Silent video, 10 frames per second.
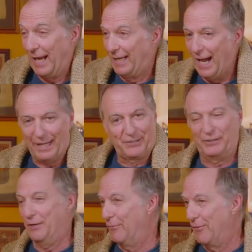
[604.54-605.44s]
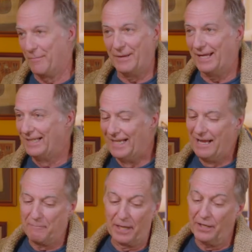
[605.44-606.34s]
I got to stay warm, man.
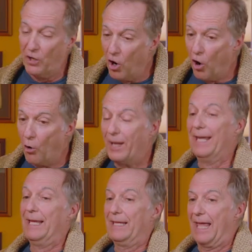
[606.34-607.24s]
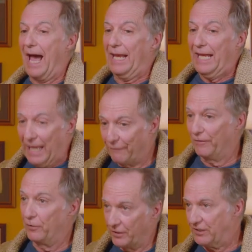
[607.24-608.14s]
But I know that if
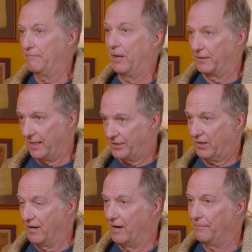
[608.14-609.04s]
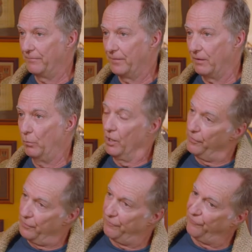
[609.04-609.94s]
a grizzly bear does come, we're
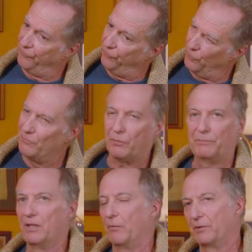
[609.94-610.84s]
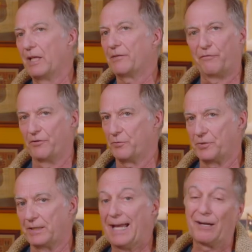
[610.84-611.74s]
the first, well, no, we're not the first
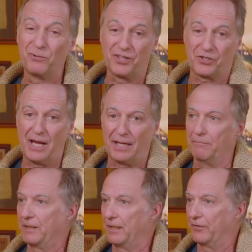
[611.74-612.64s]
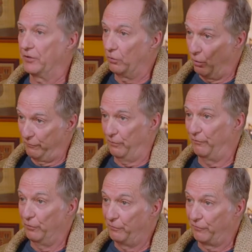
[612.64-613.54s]
ones attacked. We're the second because he'll go for the
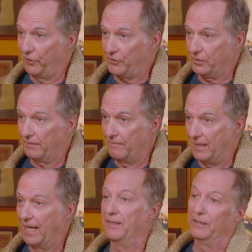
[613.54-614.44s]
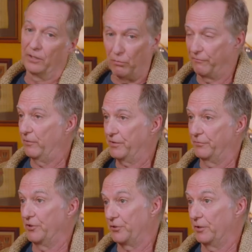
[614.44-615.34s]
food first, and then they're going for us
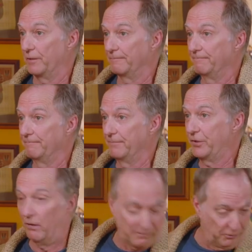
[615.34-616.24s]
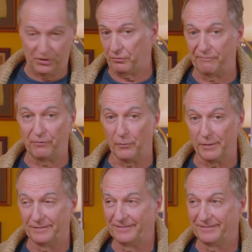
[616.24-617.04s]
for dessert. Right. So it's pretty straightforward.